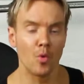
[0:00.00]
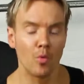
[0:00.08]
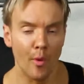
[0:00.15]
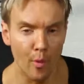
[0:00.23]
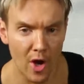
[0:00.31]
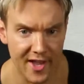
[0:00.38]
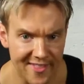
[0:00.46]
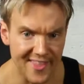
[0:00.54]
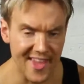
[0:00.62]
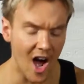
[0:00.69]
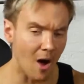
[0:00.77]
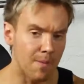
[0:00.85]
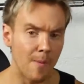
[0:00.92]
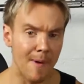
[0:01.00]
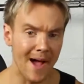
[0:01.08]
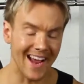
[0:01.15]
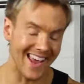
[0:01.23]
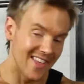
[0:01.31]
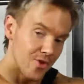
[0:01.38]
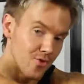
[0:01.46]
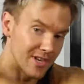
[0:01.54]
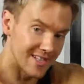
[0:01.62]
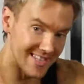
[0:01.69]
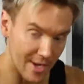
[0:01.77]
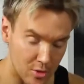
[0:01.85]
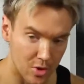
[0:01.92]
we're working the upper back and the
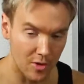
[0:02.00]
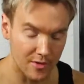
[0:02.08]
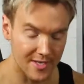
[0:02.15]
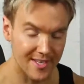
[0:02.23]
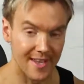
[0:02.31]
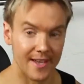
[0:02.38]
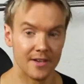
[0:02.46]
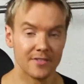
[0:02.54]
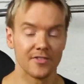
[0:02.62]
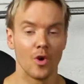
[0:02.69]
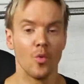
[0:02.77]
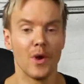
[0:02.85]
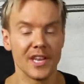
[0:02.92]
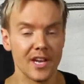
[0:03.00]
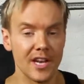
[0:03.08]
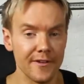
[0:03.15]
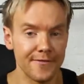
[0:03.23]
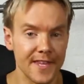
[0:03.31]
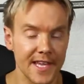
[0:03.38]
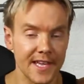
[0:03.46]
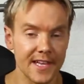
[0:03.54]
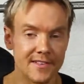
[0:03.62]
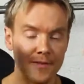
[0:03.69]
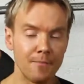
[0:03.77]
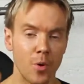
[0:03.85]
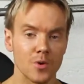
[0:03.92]
rear deltoids here. So when you're lifting,
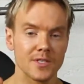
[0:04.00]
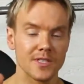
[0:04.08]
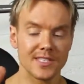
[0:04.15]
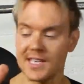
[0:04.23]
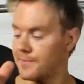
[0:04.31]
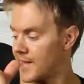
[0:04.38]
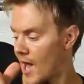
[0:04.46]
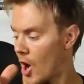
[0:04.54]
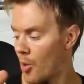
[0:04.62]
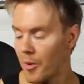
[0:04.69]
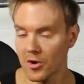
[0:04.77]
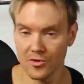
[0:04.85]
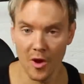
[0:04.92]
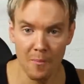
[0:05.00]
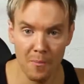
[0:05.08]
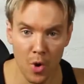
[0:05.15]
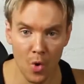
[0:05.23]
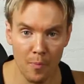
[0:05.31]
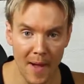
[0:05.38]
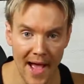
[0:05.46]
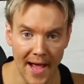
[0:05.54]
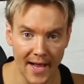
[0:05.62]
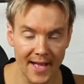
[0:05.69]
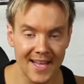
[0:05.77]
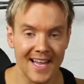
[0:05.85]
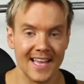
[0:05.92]
it's important to keep the elbows pulled
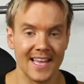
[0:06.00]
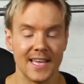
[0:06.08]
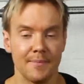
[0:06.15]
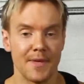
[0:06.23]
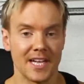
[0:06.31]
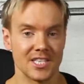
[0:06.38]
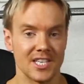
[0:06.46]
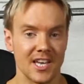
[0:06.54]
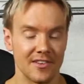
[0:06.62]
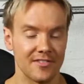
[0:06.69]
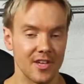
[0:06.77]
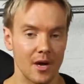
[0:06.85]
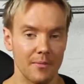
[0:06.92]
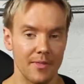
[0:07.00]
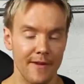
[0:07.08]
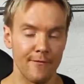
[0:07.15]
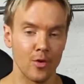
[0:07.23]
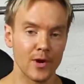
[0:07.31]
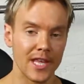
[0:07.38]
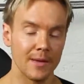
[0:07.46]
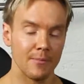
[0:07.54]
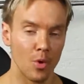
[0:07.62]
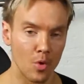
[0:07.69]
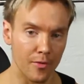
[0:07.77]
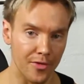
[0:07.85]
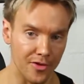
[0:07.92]
back and keep that chest up. Therefore we
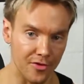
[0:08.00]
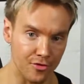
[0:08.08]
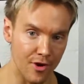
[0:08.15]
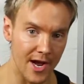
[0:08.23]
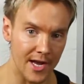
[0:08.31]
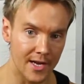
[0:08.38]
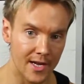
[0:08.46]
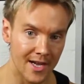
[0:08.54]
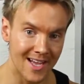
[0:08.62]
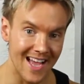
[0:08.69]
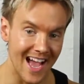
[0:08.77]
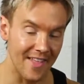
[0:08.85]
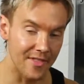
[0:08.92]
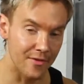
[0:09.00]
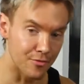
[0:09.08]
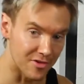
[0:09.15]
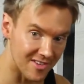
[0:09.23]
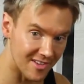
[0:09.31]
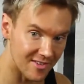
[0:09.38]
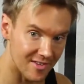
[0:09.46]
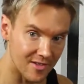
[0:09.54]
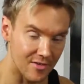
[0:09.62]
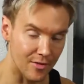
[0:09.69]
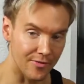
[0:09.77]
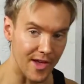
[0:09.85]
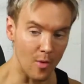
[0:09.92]
keep all of the strain and the
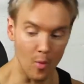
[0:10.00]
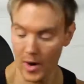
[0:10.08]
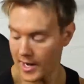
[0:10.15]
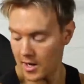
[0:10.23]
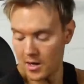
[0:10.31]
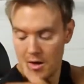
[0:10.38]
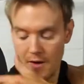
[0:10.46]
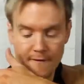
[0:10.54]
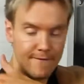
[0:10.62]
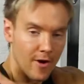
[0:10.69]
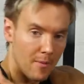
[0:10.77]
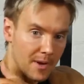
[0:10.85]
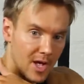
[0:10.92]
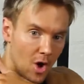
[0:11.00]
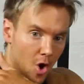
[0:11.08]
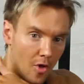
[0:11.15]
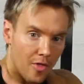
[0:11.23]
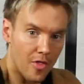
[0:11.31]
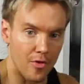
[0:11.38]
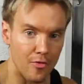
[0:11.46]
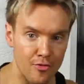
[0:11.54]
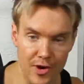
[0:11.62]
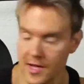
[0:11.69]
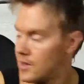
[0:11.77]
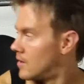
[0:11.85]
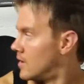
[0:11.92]
resistance of that weight firmly on the
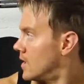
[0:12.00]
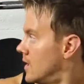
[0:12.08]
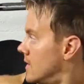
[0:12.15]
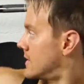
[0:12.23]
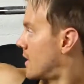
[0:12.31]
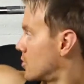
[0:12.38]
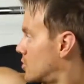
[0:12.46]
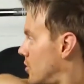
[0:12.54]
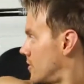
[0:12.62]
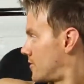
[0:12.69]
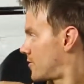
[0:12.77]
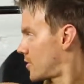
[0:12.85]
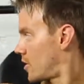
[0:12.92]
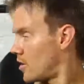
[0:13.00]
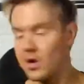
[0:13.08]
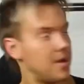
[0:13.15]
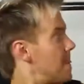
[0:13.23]
rear deltoids. So